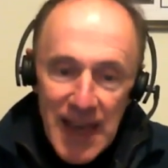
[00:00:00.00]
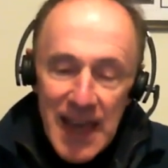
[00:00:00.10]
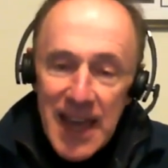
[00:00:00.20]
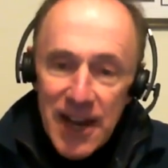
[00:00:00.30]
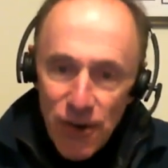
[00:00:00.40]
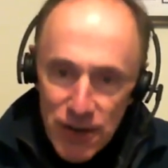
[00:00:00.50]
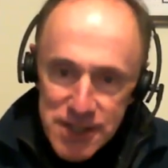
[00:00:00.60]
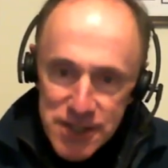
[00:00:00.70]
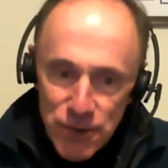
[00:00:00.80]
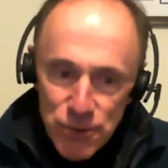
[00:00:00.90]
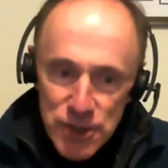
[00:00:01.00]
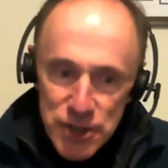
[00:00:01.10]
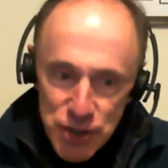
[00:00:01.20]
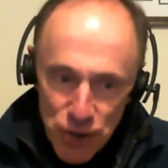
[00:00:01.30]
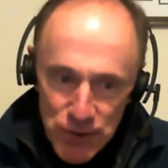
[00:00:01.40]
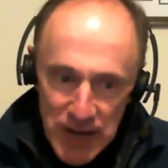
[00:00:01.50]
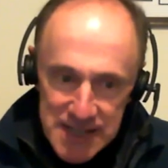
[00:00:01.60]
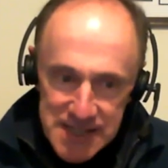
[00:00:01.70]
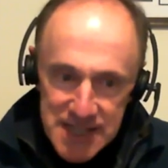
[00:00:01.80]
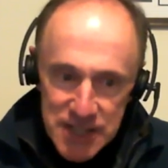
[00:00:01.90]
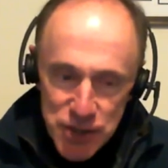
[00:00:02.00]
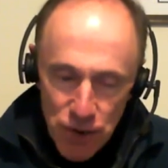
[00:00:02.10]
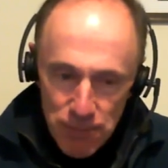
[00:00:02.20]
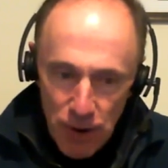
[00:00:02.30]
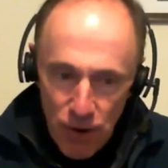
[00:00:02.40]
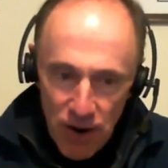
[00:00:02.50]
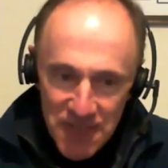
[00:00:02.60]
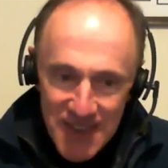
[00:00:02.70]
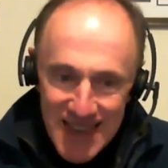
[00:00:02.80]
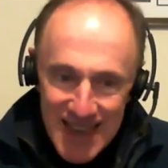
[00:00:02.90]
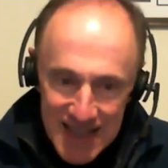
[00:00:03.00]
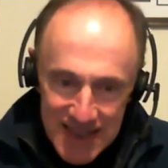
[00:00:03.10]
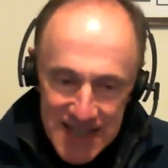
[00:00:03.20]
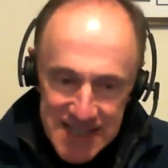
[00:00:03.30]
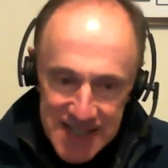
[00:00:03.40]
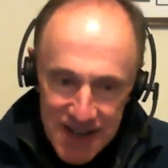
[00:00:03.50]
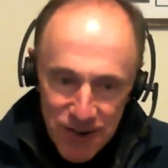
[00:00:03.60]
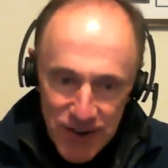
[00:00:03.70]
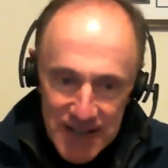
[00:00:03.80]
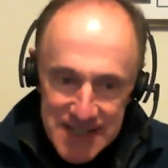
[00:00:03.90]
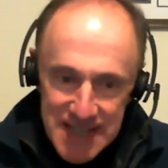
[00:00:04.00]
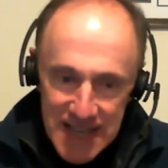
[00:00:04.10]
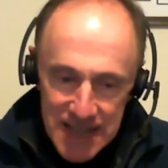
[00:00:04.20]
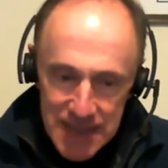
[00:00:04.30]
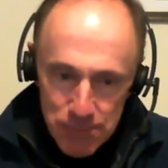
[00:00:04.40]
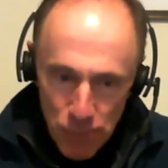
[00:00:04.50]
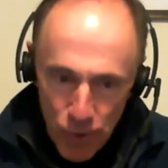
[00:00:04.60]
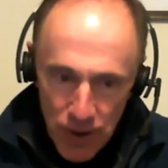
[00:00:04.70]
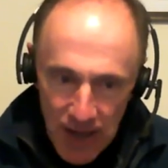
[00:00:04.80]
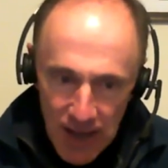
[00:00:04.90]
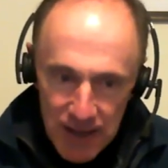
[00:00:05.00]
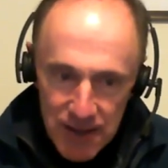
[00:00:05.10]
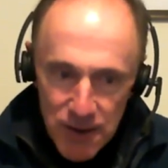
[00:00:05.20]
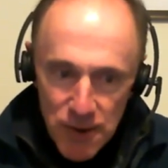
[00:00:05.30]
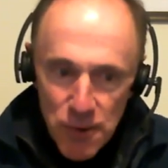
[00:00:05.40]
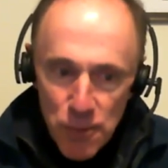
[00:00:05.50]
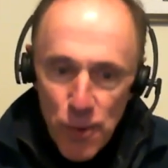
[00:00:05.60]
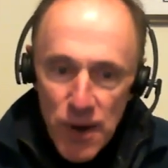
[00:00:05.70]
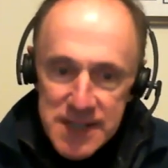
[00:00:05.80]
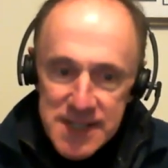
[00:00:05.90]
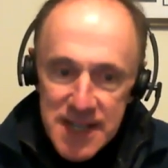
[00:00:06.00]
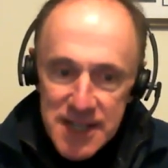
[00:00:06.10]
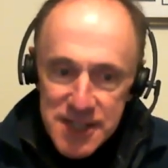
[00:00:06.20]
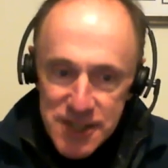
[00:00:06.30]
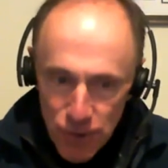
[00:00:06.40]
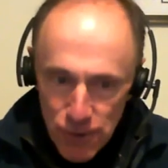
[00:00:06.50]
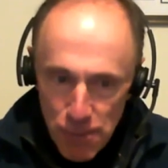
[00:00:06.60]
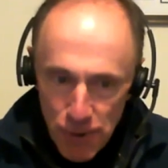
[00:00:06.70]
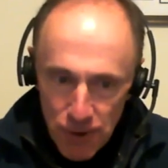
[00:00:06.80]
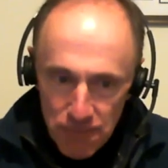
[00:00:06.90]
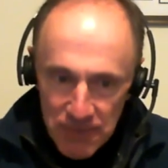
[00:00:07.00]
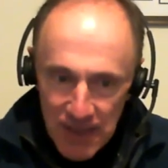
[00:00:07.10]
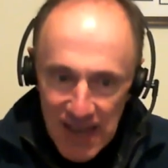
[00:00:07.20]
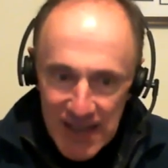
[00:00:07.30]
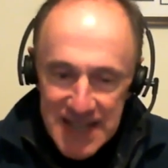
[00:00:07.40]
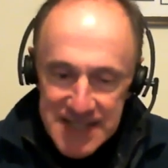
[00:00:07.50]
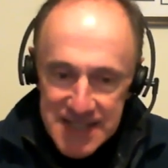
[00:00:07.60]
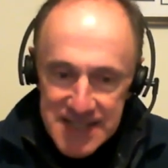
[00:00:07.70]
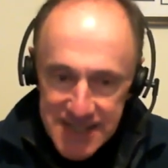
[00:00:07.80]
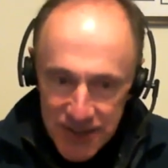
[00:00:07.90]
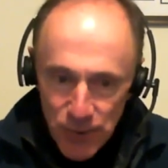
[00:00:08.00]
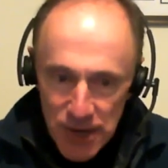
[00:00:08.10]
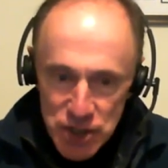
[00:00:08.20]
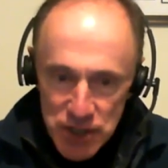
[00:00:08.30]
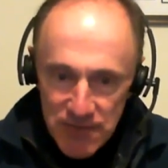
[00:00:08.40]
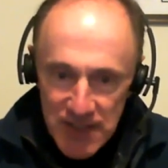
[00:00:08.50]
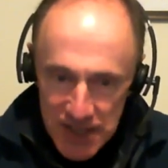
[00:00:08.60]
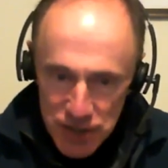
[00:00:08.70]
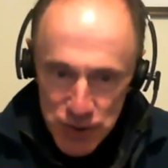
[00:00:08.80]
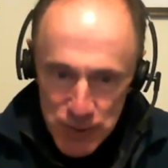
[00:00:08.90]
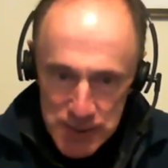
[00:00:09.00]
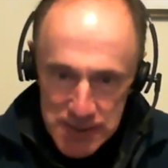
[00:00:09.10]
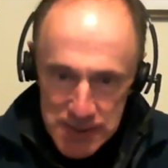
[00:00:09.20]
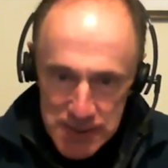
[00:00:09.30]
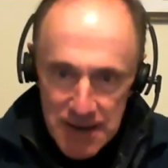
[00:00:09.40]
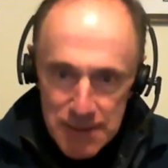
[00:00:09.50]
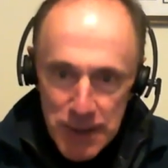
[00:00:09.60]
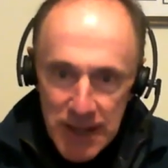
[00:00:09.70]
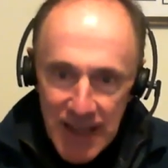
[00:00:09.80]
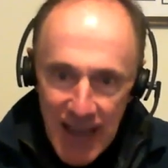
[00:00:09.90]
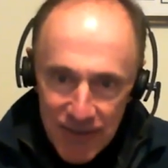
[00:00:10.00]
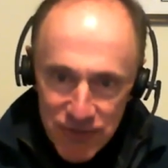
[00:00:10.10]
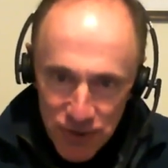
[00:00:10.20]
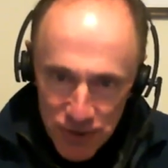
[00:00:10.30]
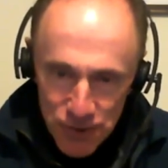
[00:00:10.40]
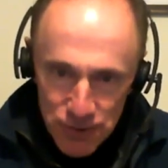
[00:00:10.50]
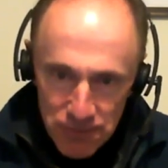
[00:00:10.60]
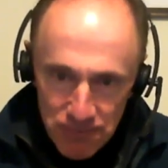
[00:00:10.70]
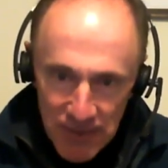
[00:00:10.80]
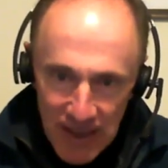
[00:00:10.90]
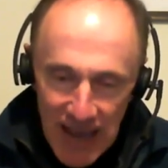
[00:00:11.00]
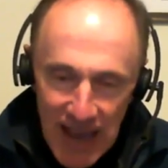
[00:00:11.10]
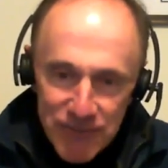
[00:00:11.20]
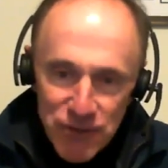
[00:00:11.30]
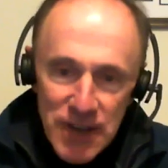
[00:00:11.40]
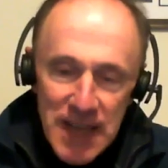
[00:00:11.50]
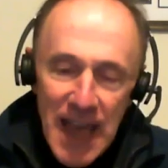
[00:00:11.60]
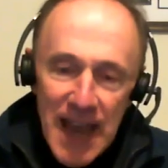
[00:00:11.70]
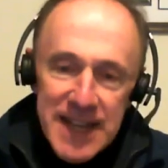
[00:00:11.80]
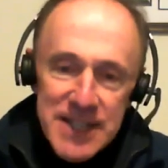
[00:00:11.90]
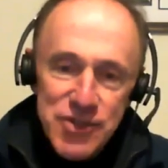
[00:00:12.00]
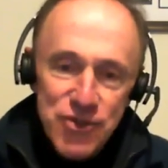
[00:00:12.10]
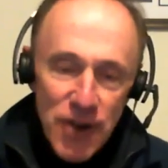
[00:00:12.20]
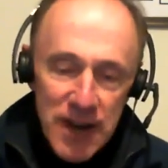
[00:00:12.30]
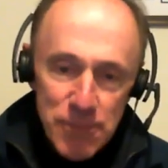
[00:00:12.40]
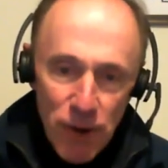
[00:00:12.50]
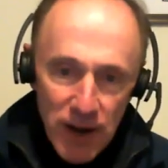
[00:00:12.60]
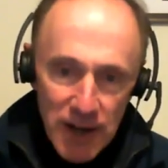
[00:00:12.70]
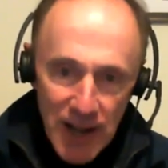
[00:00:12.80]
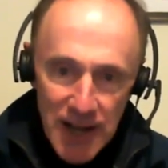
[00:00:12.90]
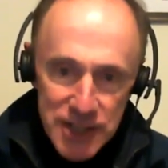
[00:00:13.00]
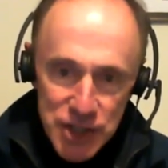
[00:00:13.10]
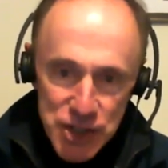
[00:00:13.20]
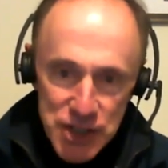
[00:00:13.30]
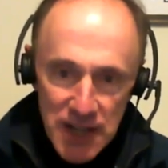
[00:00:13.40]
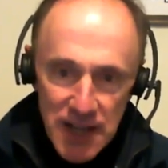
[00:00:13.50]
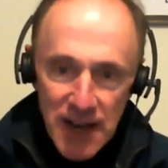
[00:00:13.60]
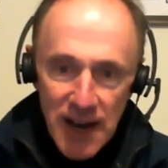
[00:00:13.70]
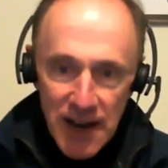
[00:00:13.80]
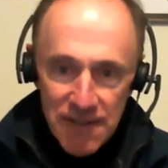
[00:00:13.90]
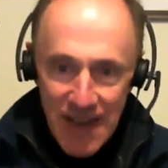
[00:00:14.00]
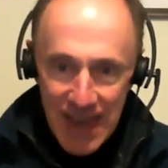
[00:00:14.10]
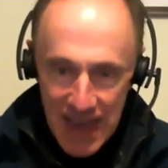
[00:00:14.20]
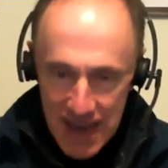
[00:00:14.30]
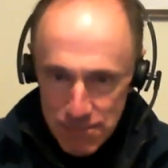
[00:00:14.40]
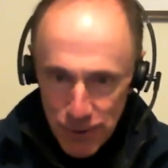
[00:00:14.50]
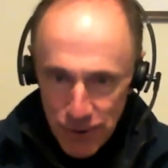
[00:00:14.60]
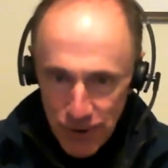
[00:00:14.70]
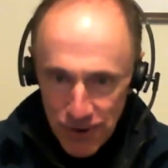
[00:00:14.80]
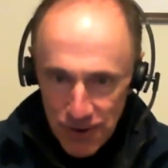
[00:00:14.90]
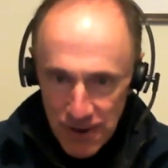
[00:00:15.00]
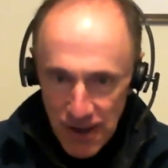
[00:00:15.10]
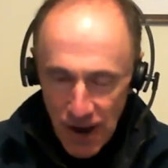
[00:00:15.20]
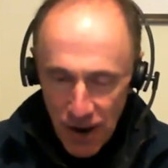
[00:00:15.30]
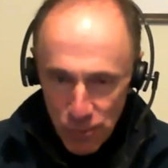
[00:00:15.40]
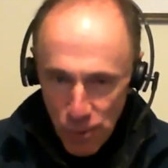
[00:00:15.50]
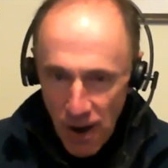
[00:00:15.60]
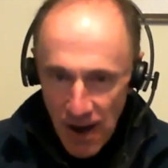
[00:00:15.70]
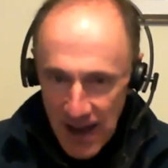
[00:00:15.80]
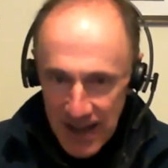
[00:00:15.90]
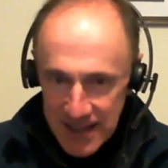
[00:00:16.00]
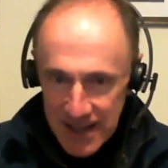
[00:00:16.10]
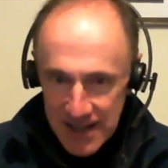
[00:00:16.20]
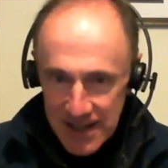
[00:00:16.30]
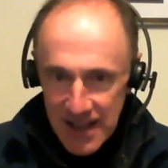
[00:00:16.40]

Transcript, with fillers: It also showed us that Joe McCarthy, in these hearings in the morning, was sober in his consideration of the issues. But in the afternoon, after he had his trademark lunch, of a hamburger, a raw onion,